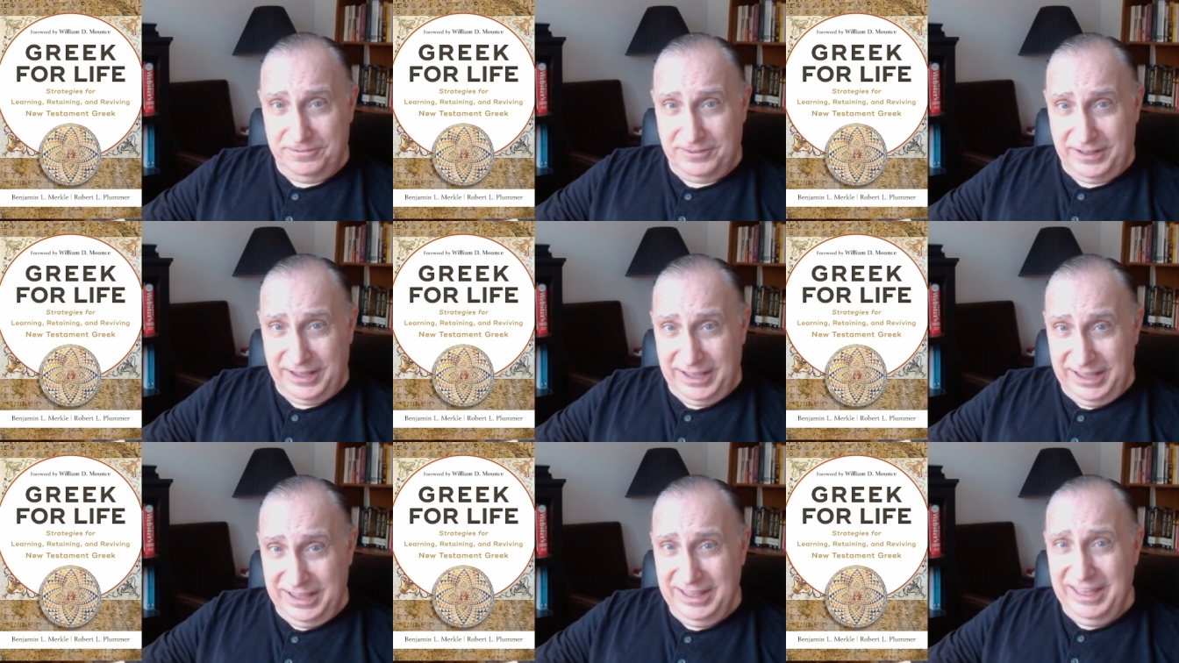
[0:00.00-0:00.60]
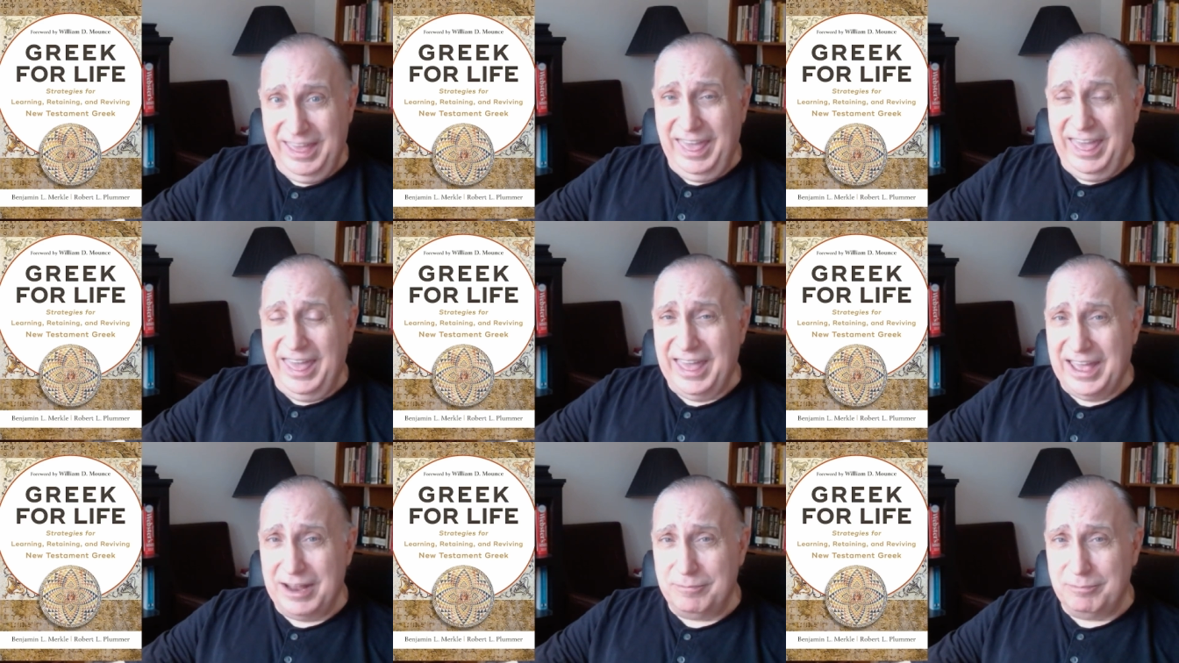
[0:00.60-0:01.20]
I
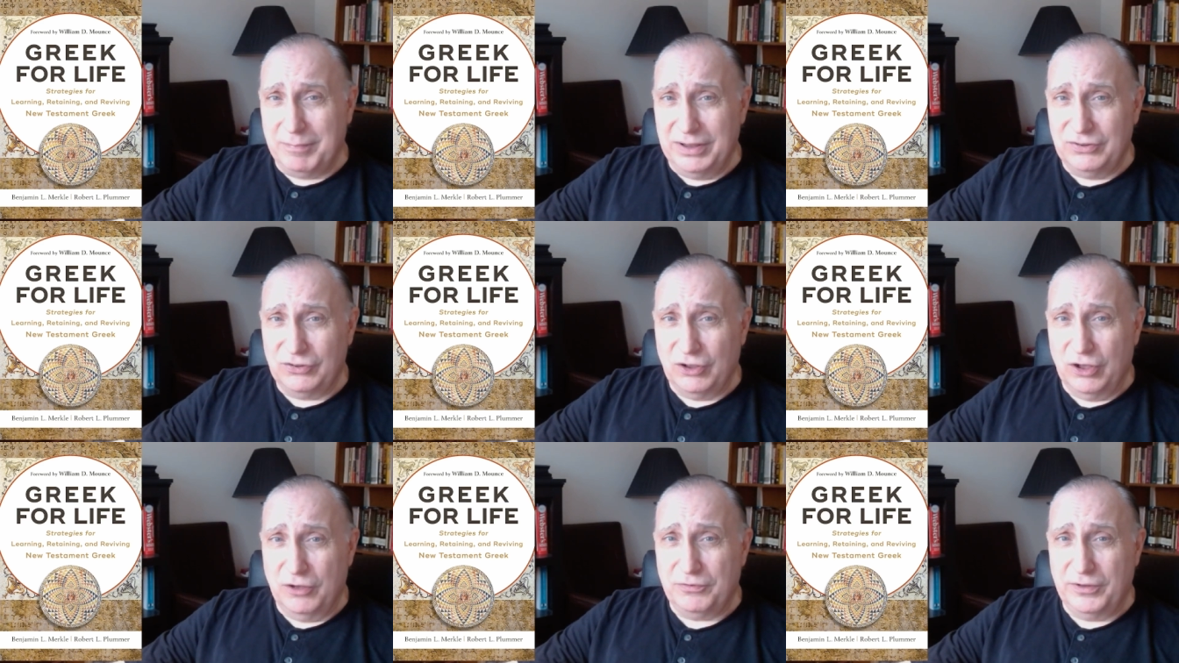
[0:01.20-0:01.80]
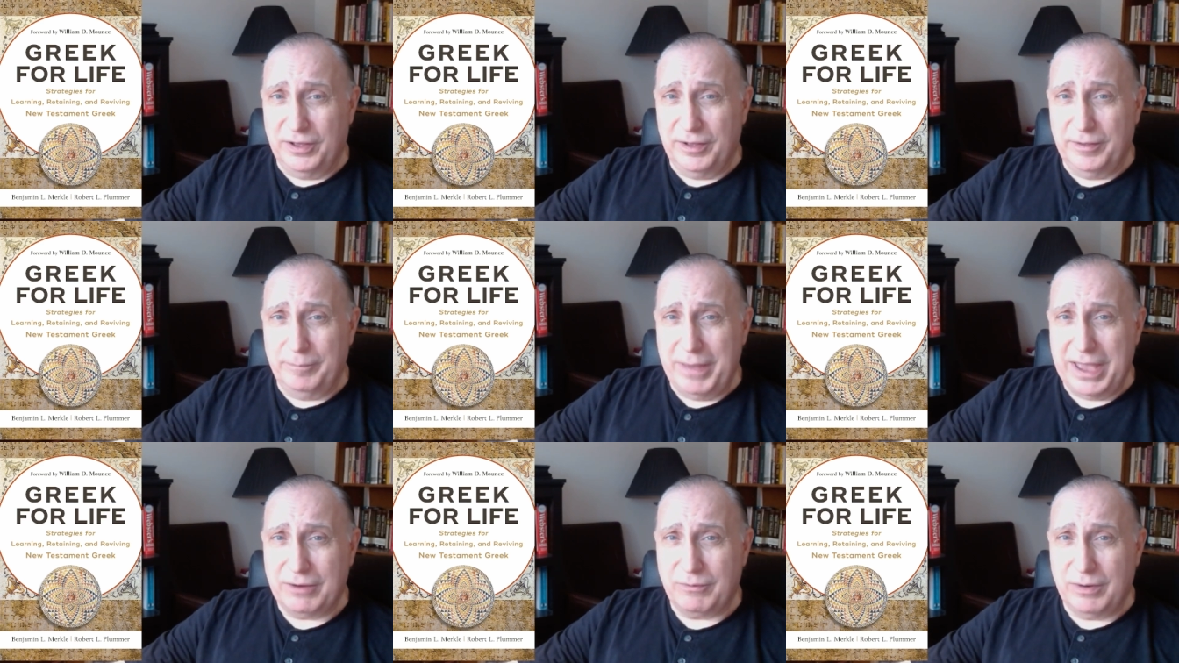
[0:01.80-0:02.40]
had myself a
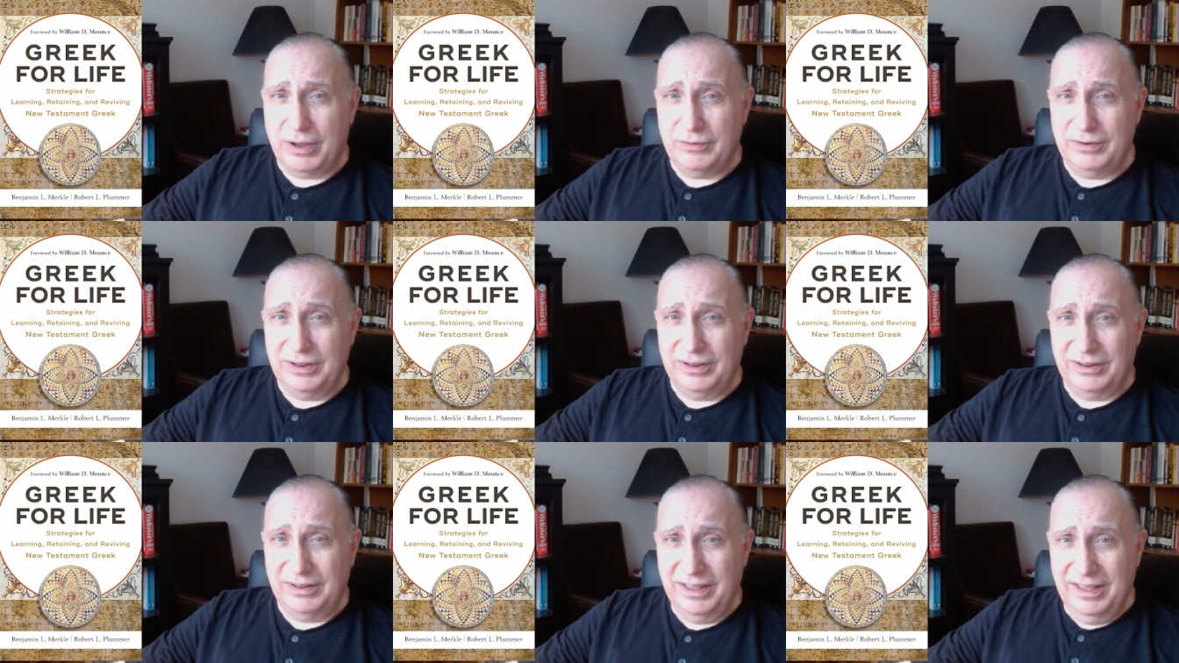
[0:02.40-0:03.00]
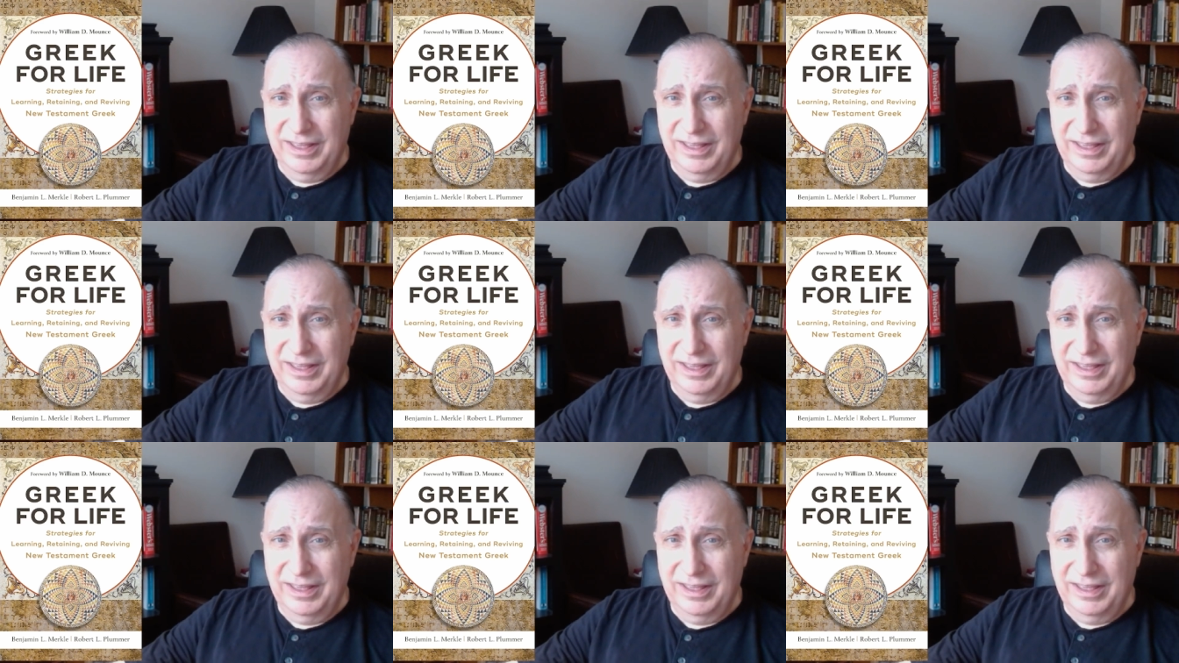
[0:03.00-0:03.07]
background in